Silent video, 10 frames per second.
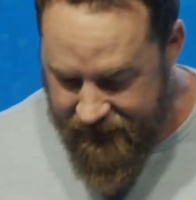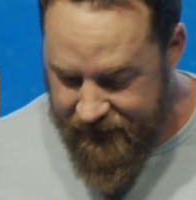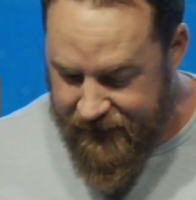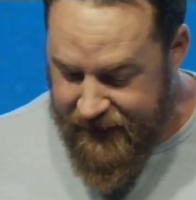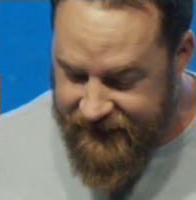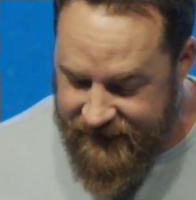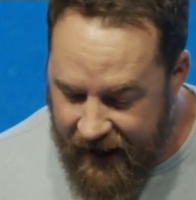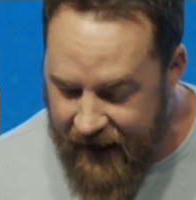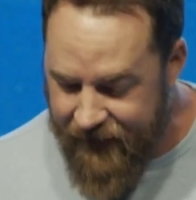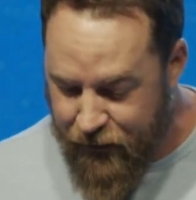uh, against
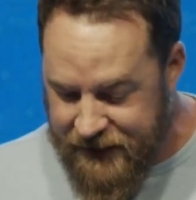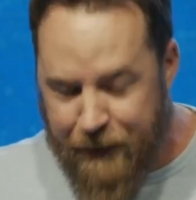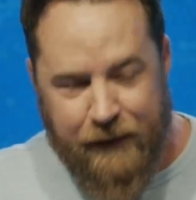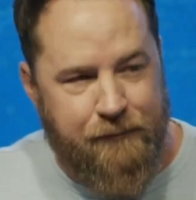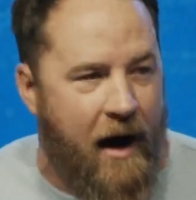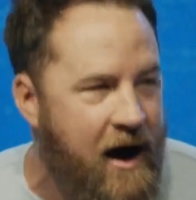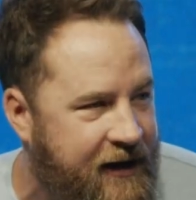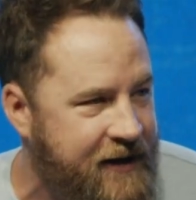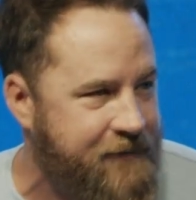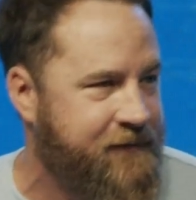God, those that would
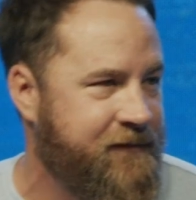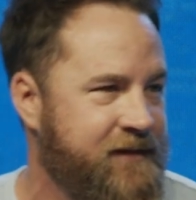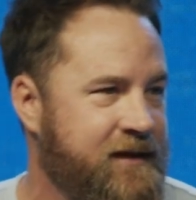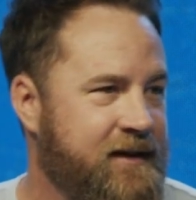mock him.